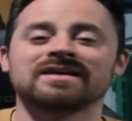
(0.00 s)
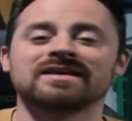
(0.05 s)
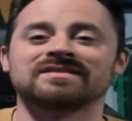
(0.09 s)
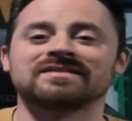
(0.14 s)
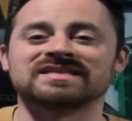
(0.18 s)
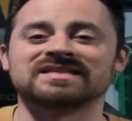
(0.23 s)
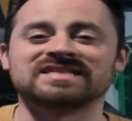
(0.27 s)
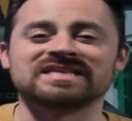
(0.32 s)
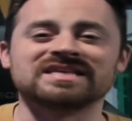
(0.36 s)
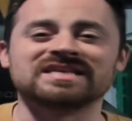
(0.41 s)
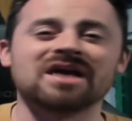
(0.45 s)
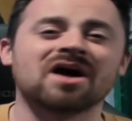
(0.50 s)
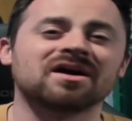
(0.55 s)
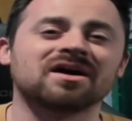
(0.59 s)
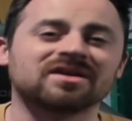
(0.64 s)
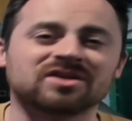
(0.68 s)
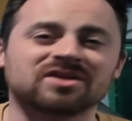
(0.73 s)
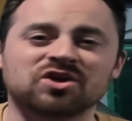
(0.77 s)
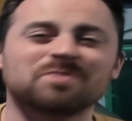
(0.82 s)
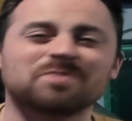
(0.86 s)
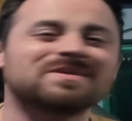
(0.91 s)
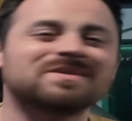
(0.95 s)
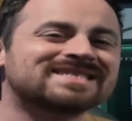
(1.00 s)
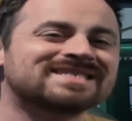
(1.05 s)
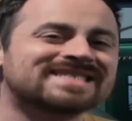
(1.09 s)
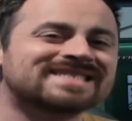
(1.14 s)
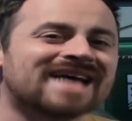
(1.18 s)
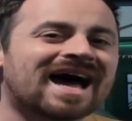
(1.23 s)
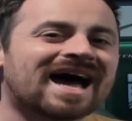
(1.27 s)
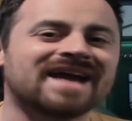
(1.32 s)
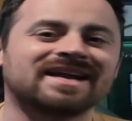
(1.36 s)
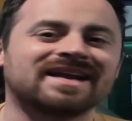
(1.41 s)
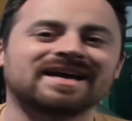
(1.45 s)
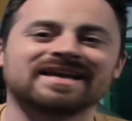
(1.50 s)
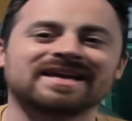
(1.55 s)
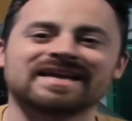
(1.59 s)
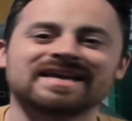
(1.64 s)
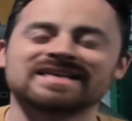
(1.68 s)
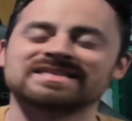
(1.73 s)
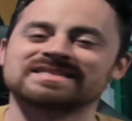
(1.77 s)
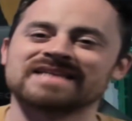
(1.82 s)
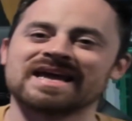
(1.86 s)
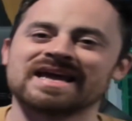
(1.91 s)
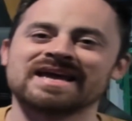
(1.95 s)
This young Cuban side
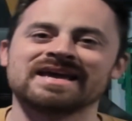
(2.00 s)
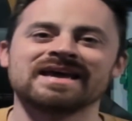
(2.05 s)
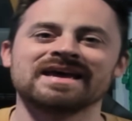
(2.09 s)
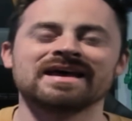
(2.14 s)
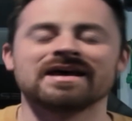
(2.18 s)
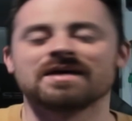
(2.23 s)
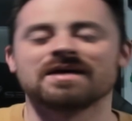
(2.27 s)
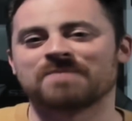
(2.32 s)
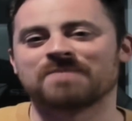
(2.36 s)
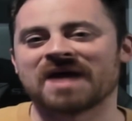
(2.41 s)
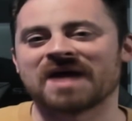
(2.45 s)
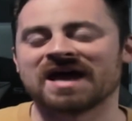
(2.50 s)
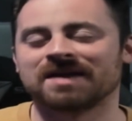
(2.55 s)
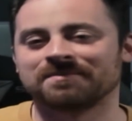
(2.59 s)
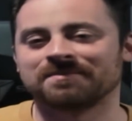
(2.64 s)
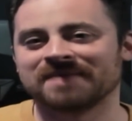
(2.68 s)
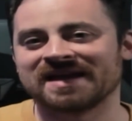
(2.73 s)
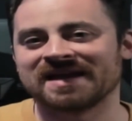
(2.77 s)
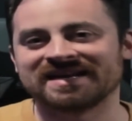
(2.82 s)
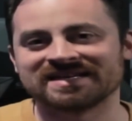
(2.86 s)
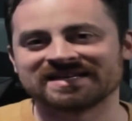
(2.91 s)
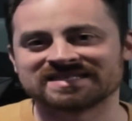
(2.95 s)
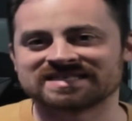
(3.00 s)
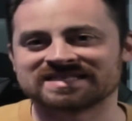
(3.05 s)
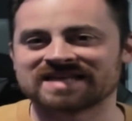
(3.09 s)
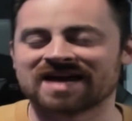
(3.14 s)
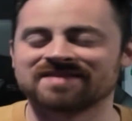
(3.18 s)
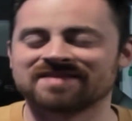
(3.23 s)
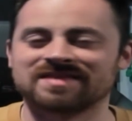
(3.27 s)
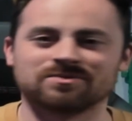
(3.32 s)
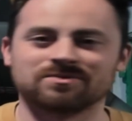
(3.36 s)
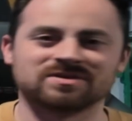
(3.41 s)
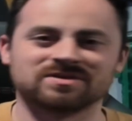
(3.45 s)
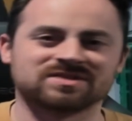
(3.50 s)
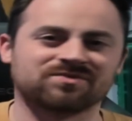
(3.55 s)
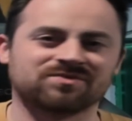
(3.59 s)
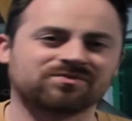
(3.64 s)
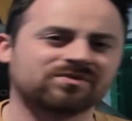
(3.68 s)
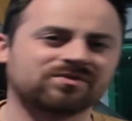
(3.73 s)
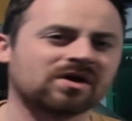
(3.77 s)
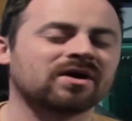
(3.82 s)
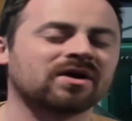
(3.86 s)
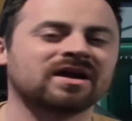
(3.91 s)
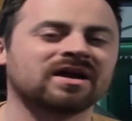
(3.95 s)
against a Panamanian side that was
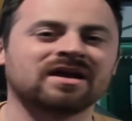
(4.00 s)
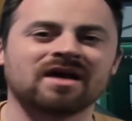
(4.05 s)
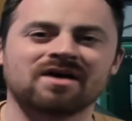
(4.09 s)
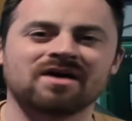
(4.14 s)
very,